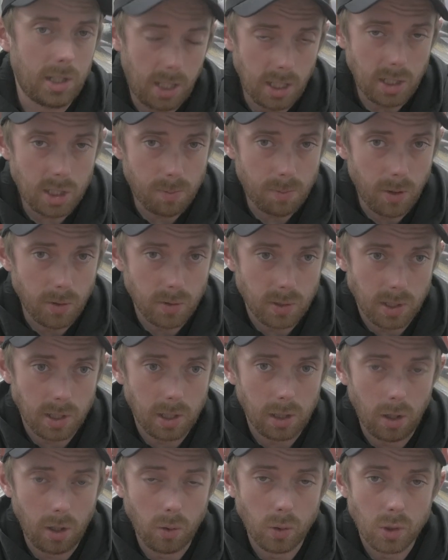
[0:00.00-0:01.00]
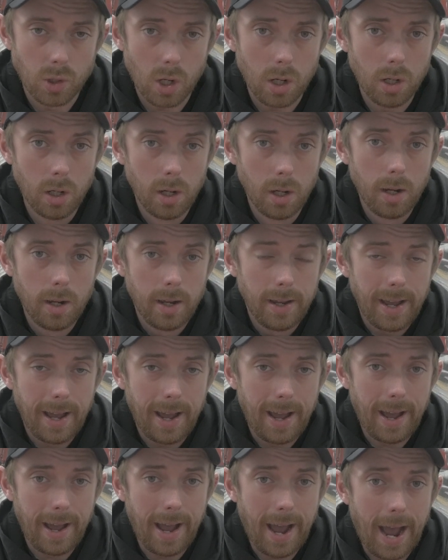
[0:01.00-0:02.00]
Gizmo's enclosure.
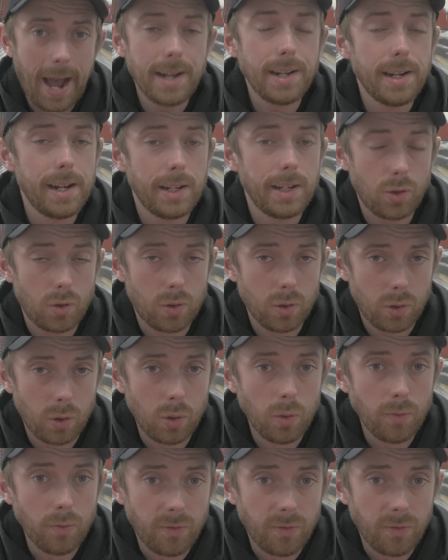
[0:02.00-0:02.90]
Add an extra 2